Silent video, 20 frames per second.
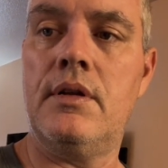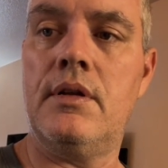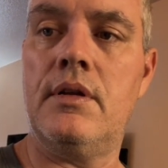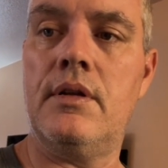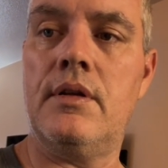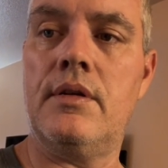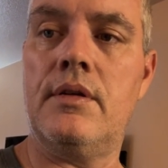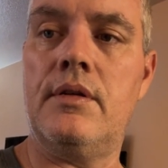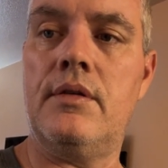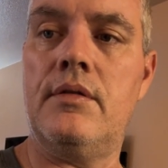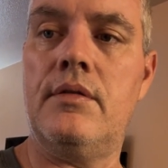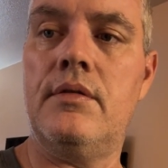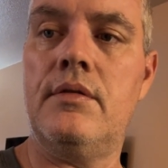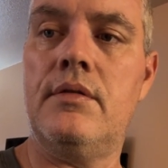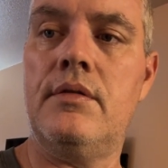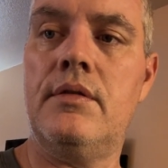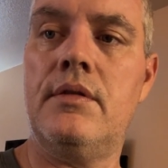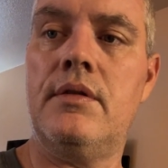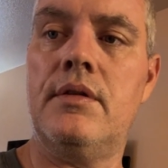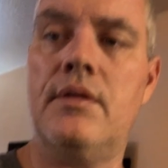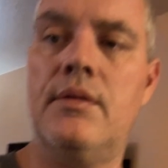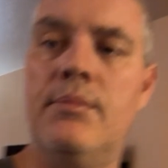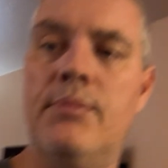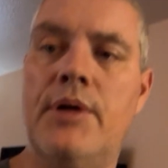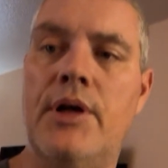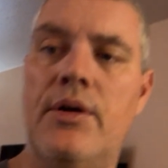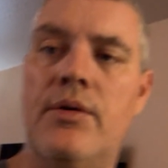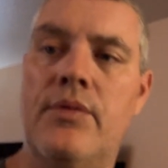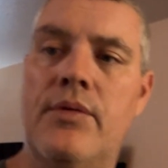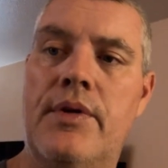little
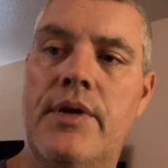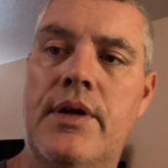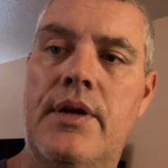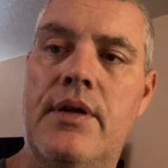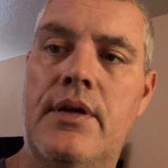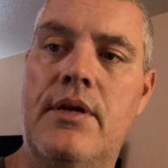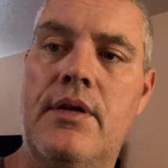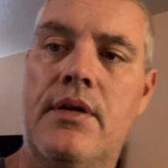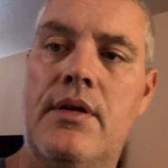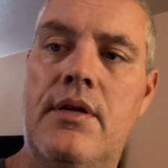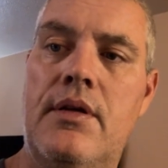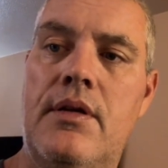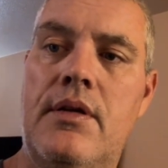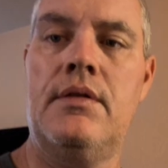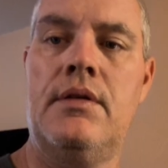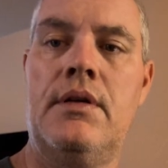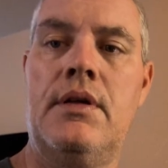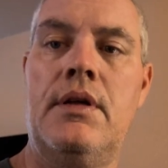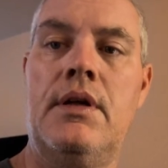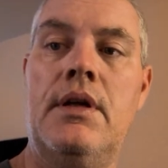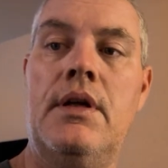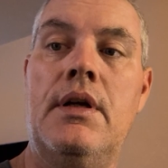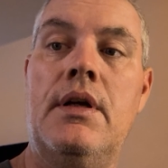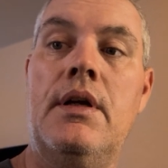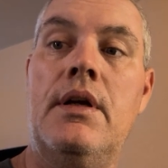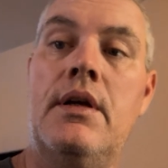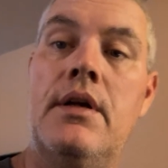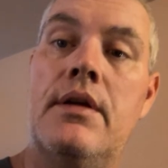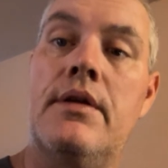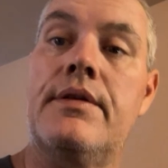abode.
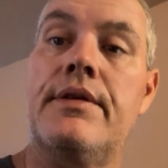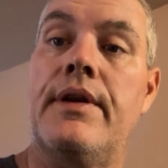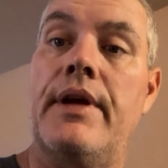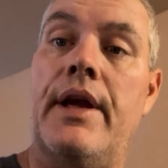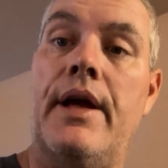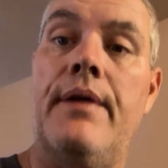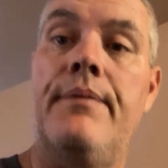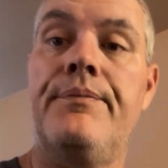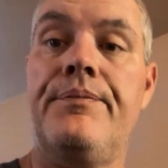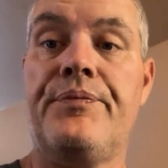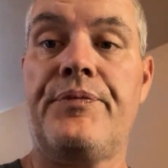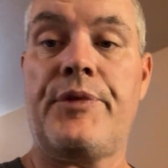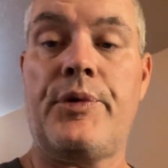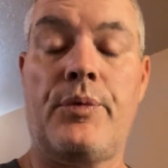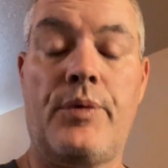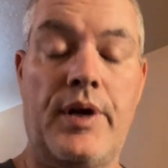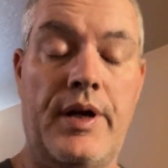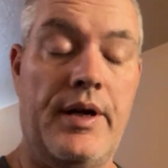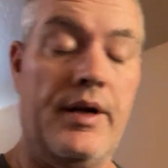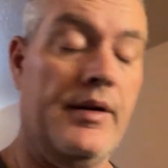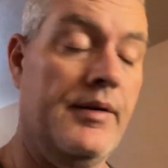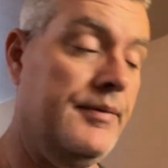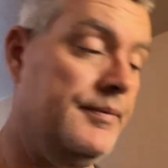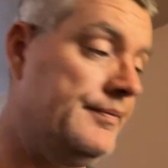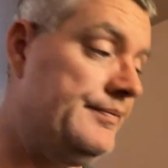So yeah, we're here.